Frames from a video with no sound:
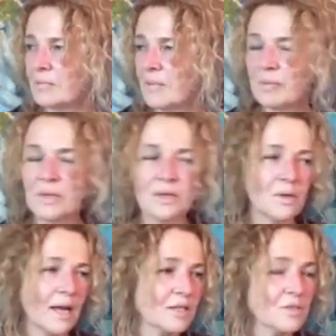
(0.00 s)
Maybe you
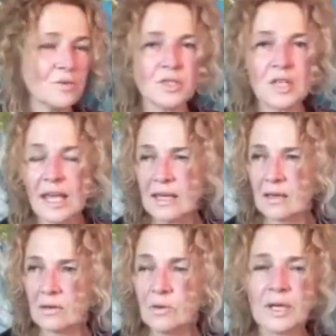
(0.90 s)
like to sing.
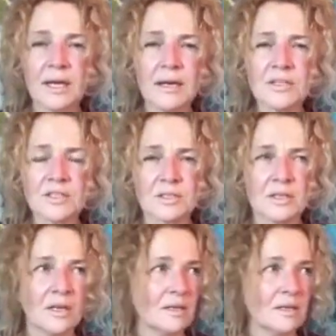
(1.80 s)
Who cares?